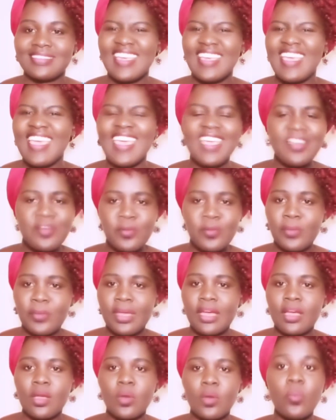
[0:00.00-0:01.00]
anywhere
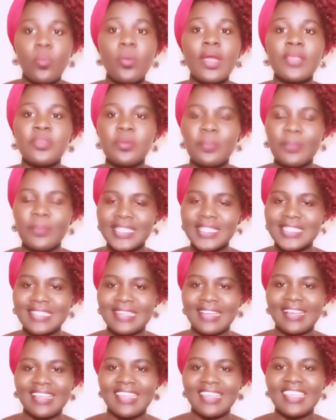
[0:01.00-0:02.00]
where your partner
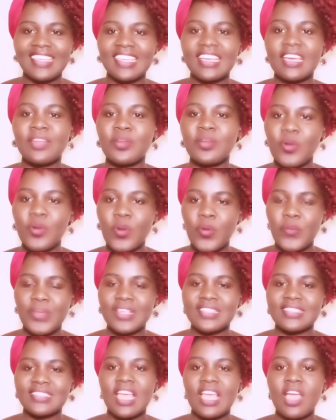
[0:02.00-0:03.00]
can always
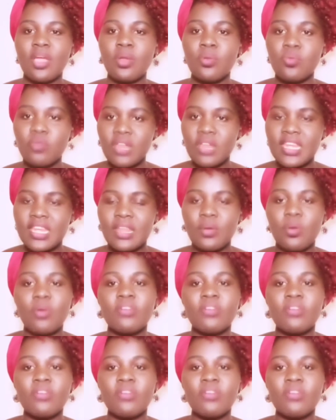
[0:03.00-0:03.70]
read or